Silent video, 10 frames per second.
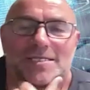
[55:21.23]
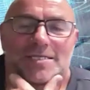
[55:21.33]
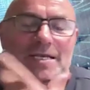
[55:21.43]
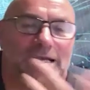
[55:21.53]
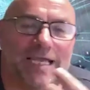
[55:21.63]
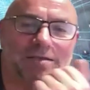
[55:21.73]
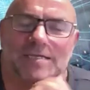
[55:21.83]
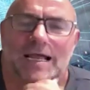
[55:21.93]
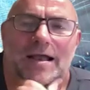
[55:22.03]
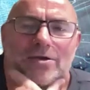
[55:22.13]
And he's
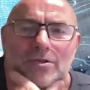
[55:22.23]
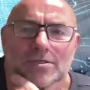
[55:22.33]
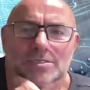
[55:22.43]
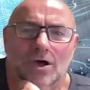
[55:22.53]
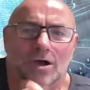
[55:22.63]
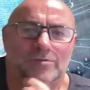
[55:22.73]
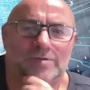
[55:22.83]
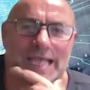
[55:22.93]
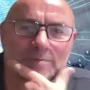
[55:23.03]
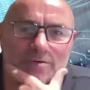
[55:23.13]
because I know there's a lot
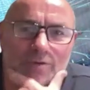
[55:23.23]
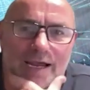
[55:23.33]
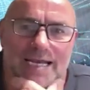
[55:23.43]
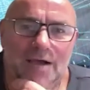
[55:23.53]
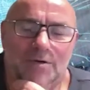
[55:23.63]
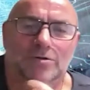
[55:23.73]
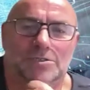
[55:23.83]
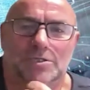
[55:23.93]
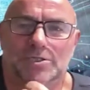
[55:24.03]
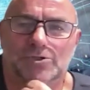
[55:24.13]
of resentment right now
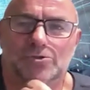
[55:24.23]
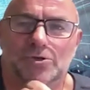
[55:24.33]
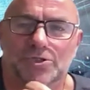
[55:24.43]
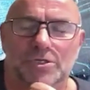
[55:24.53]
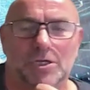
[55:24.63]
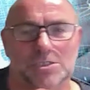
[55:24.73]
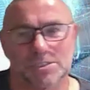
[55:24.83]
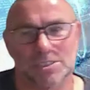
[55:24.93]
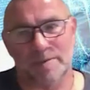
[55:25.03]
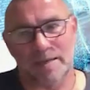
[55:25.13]
across construction
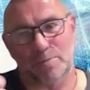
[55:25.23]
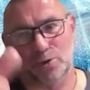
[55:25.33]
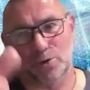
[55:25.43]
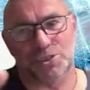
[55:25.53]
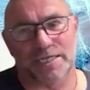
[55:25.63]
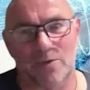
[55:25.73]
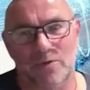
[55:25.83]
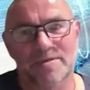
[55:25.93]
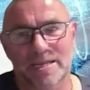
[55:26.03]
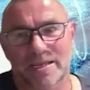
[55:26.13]
because there's a big push to
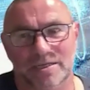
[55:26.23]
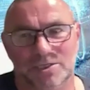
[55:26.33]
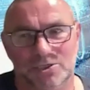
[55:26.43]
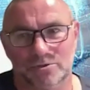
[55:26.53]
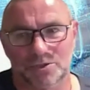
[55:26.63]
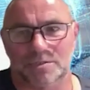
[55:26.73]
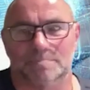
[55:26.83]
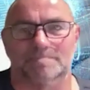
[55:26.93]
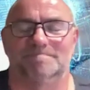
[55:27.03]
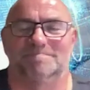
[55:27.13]
get women in
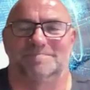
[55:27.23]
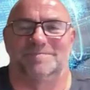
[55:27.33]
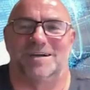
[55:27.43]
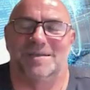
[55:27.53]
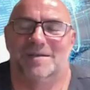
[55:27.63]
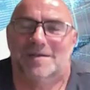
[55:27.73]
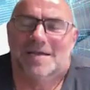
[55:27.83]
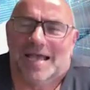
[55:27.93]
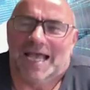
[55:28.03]
construction, right?